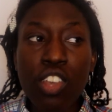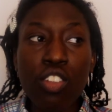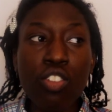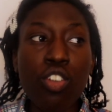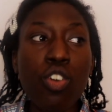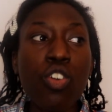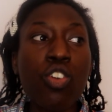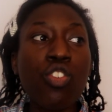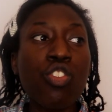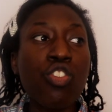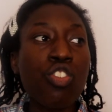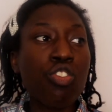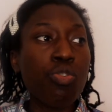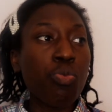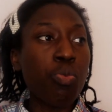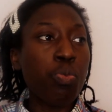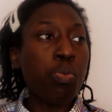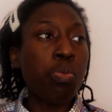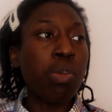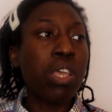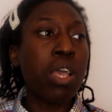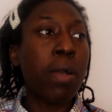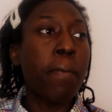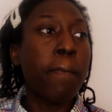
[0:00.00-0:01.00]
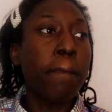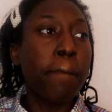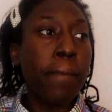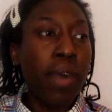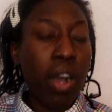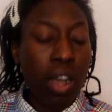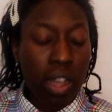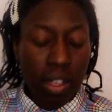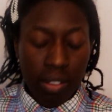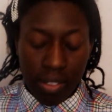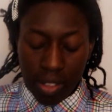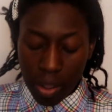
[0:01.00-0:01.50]
So it'd just be
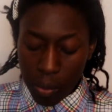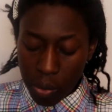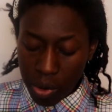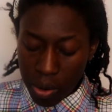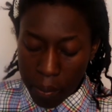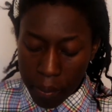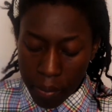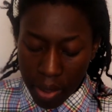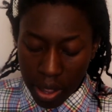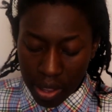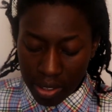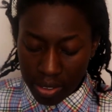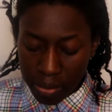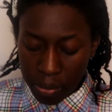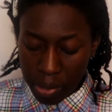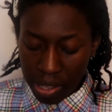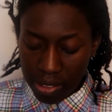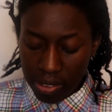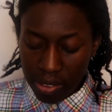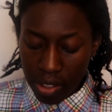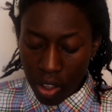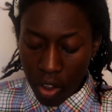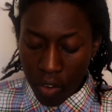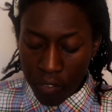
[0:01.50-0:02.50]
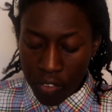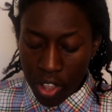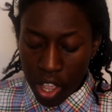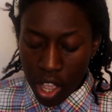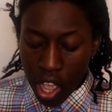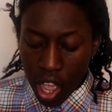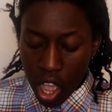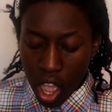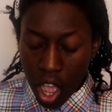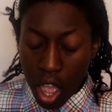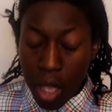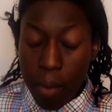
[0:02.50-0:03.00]
immersed. I would immerse myself
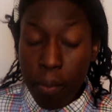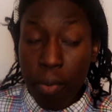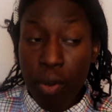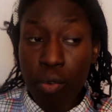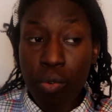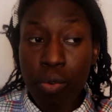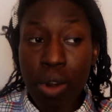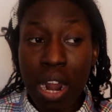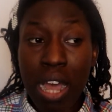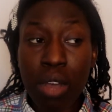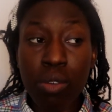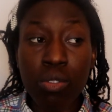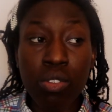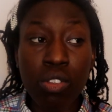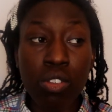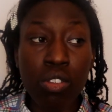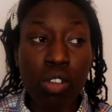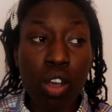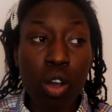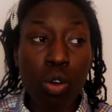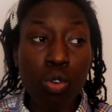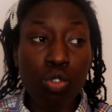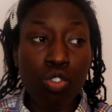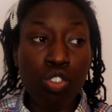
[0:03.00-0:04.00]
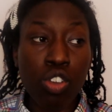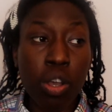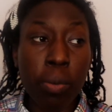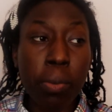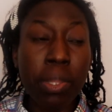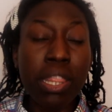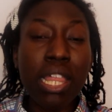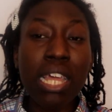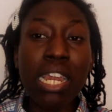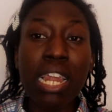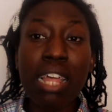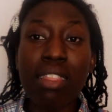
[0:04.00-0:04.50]
around this culture.
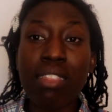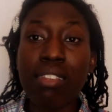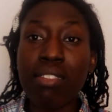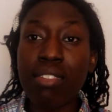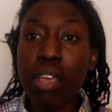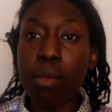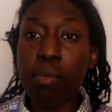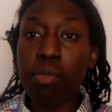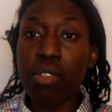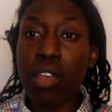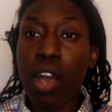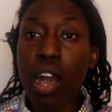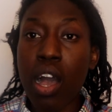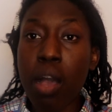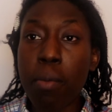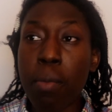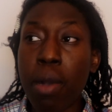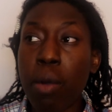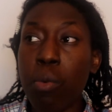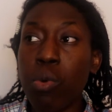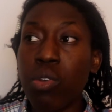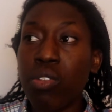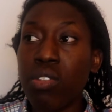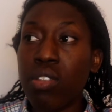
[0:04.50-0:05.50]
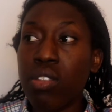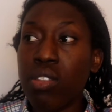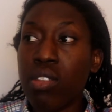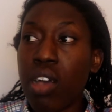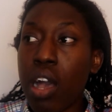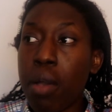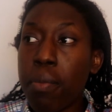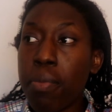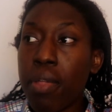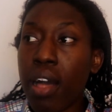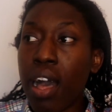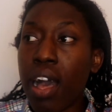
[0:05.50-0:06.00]
But then at the same time, I was the
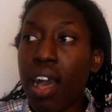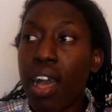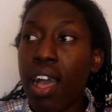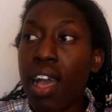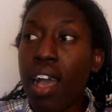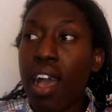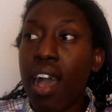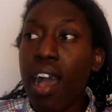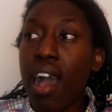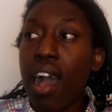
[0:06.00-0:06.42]
type that